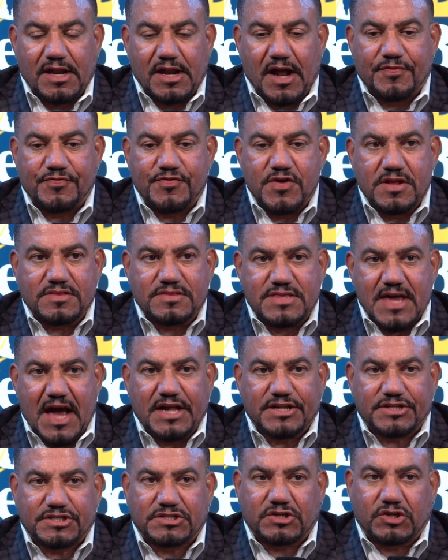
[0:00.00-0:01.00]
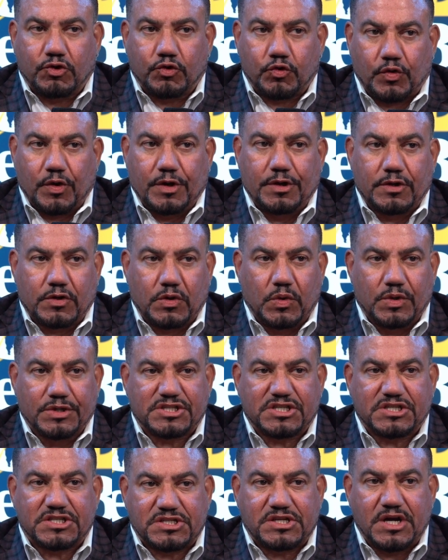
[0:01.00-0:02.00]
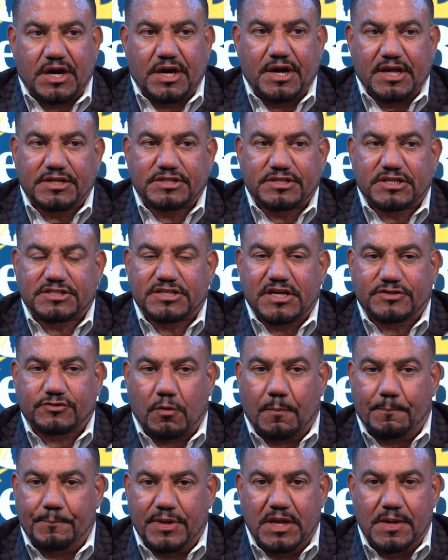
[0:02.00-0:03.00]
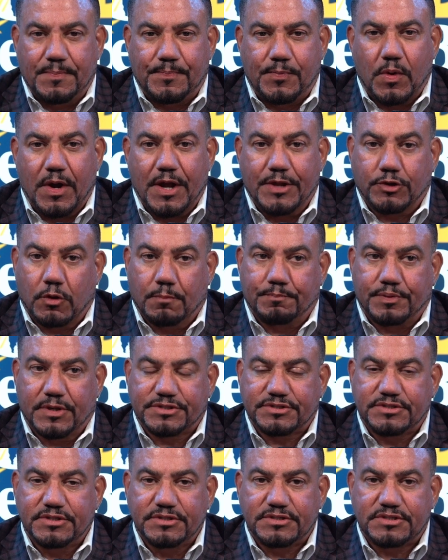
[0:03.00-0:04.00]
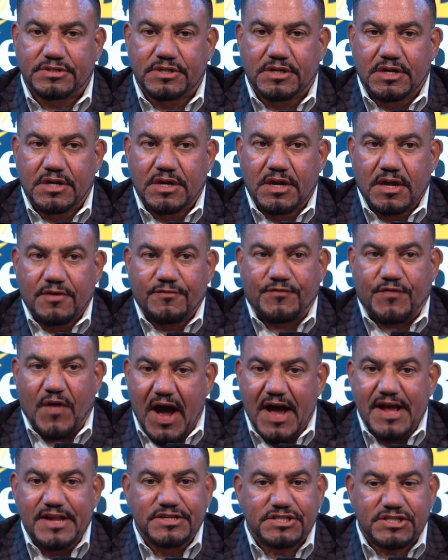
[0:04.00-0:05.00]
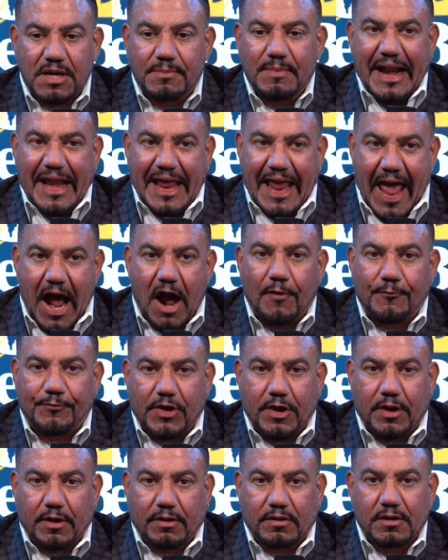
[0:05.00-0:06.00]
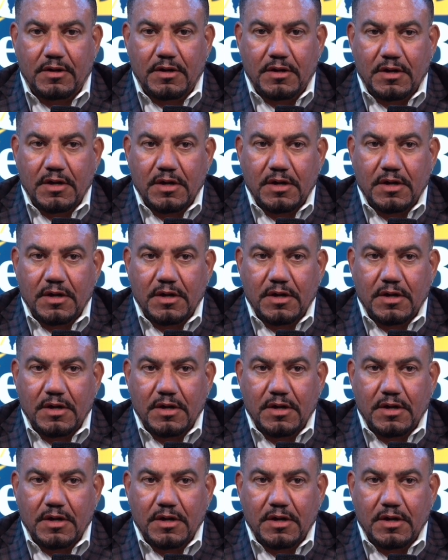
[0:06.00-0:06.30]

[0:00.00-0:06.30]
And I think that's critical, is studying successful people in your business. Find somebody out there.